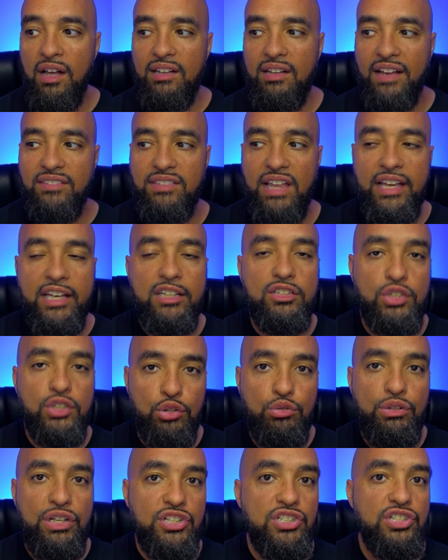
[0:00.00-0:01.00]
Like, they could
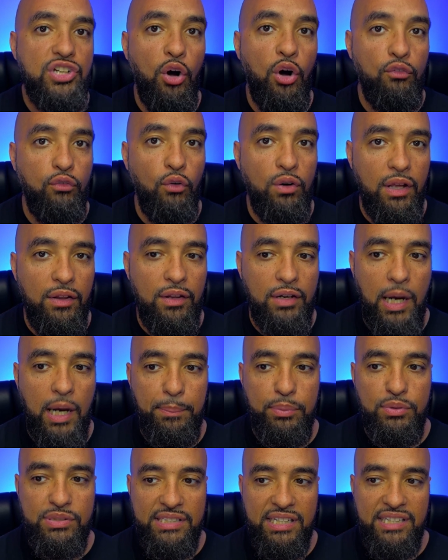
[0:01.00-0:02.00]
do this show for another
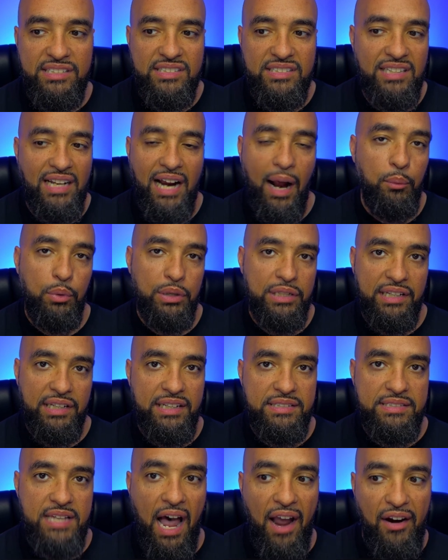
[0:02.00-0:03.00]
couple seasons and I wouldn't
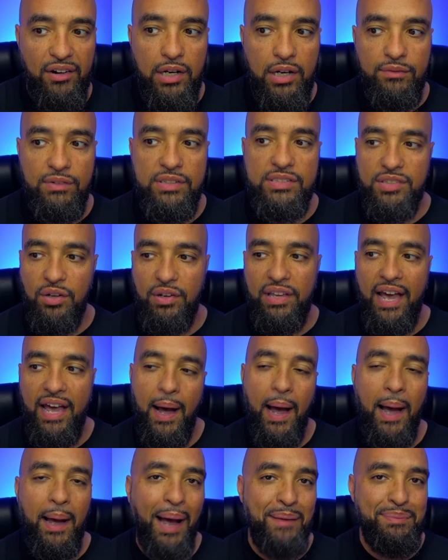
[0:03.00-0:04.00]
get tired of it. So
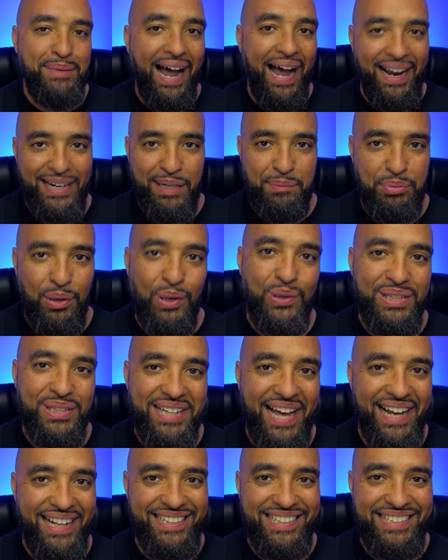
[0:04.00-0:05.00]
yeah, I'm kind of prone to
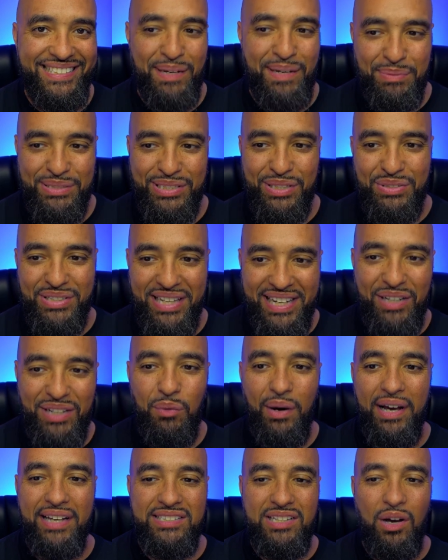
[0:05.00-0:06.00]
liking these episodes
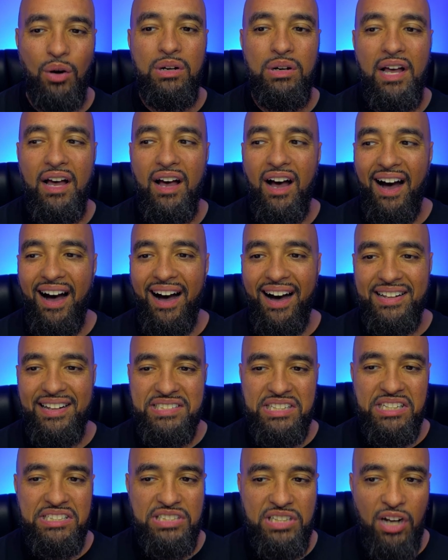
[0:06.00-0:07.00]
anyway. So
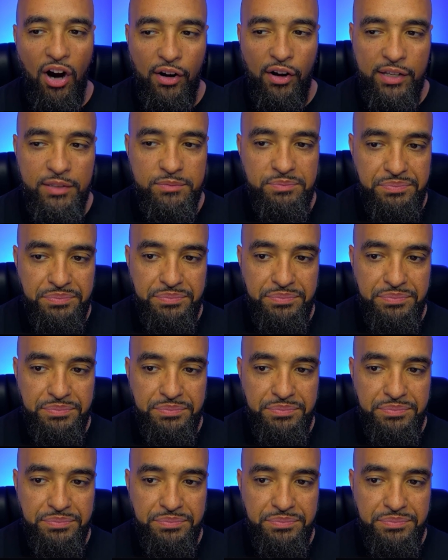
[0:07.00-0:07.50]
let's get started.